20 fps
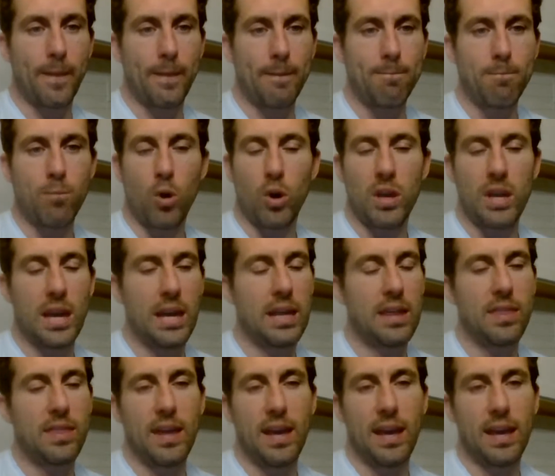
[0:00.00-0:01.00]
More than
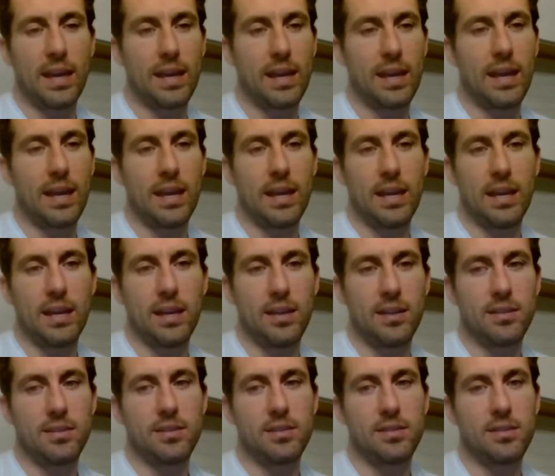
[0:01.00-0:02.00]
anything, it
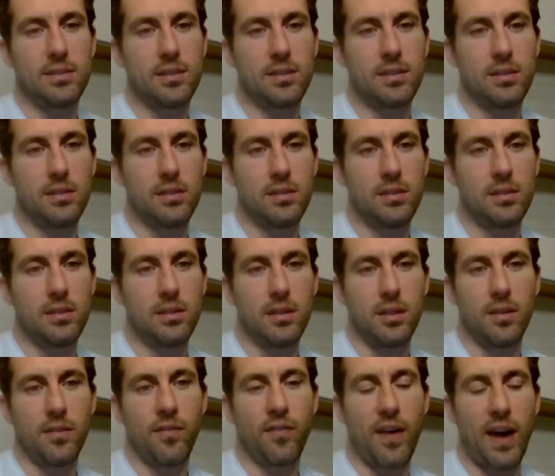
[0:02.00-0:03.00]
is
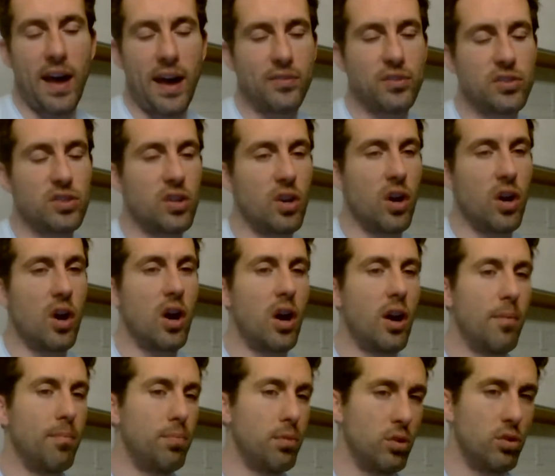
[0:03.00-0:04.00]

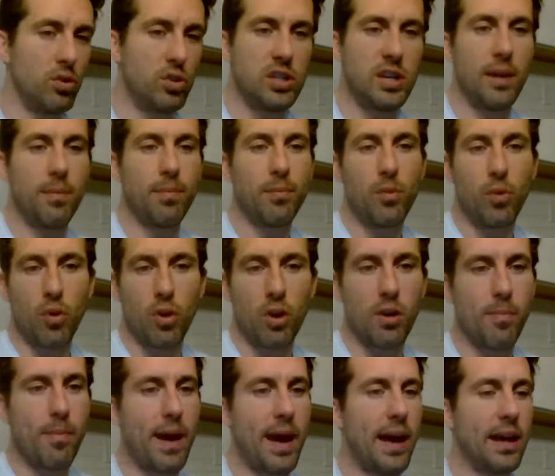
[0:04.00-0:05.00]
5-star blue chip
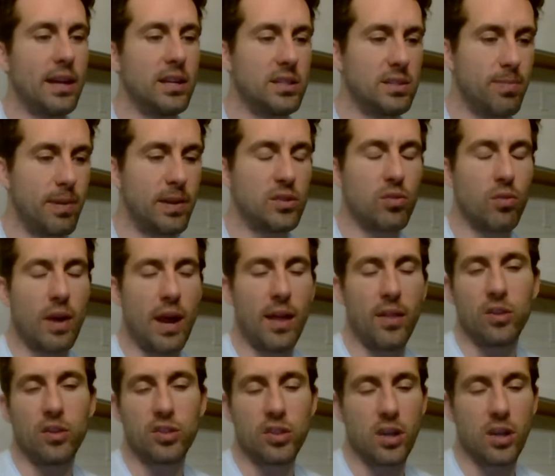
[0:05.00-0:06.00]
quarterback. Spencer
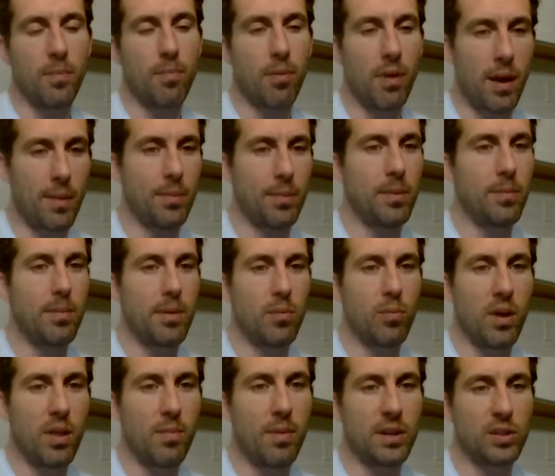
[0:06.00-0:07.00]
Rattler's going to probably be
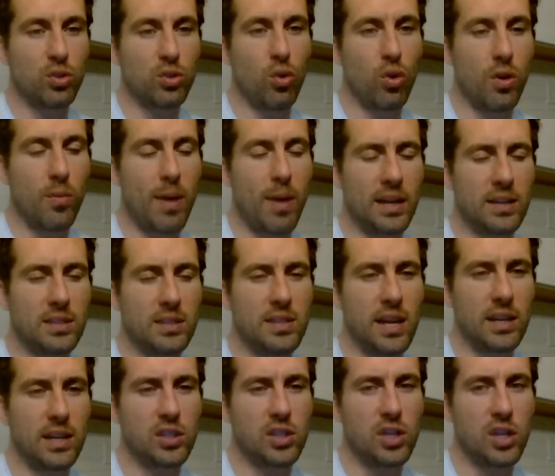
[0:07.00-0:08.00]
one of the best quarterbacks
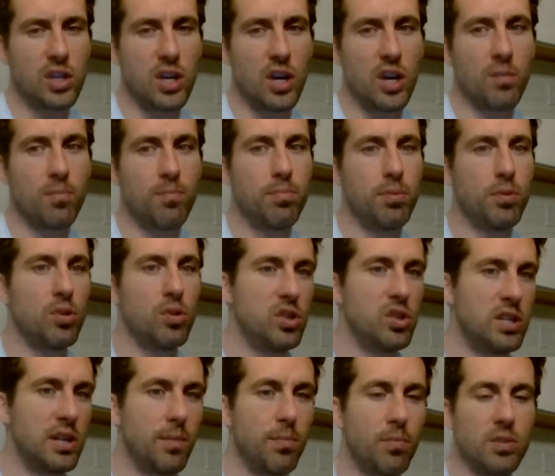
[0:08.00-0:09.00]
next year. Blue
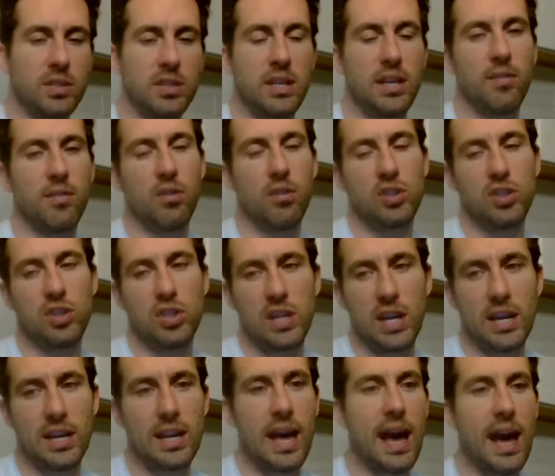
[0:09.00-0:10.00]
chip receivers,
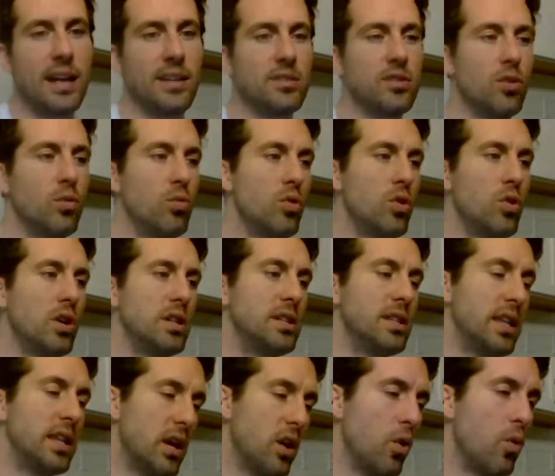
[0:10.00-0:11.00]
Jaden
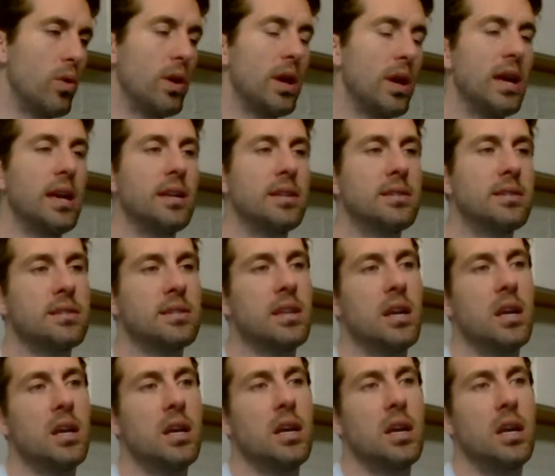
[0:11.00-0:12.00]
Hasselwood, Theo
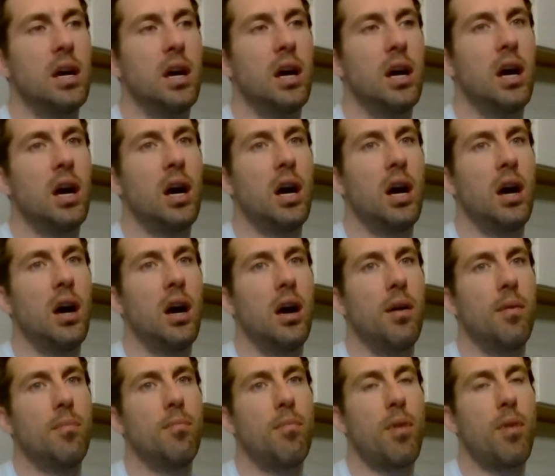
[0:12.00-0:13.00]
Weiss,
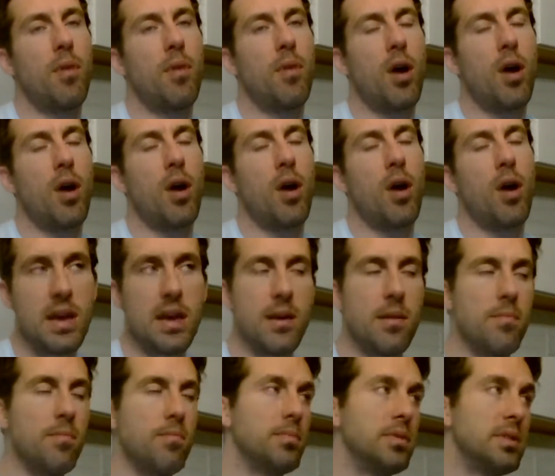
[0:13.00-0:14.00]
Marvin
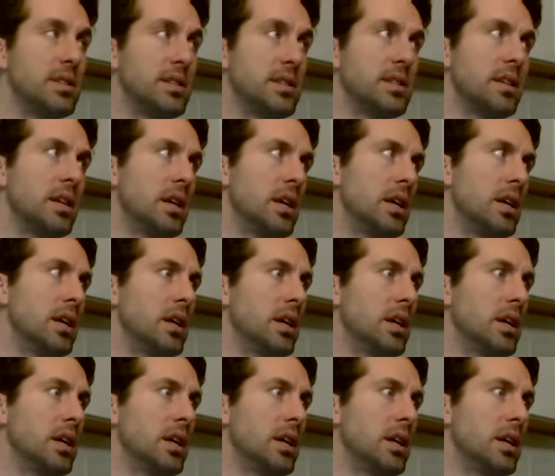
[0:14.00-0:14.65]
Mims,